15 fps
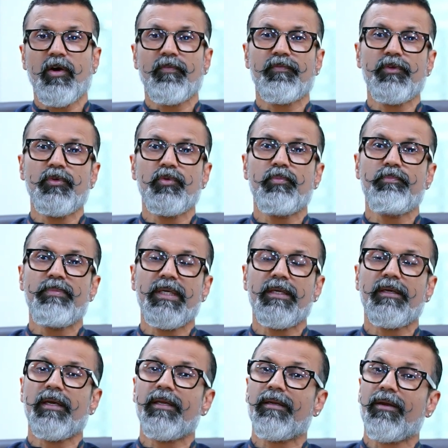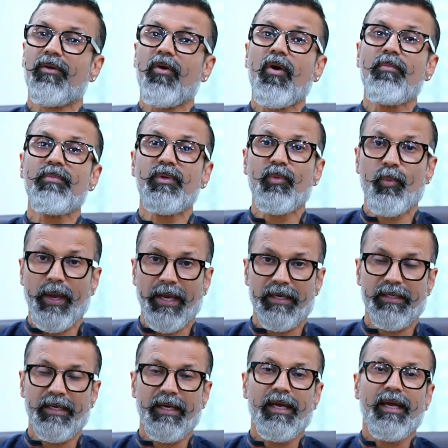of you being in a normal
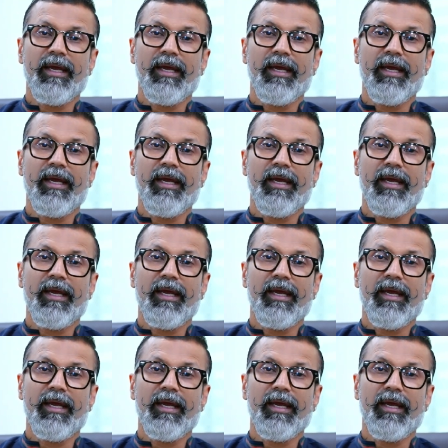weight,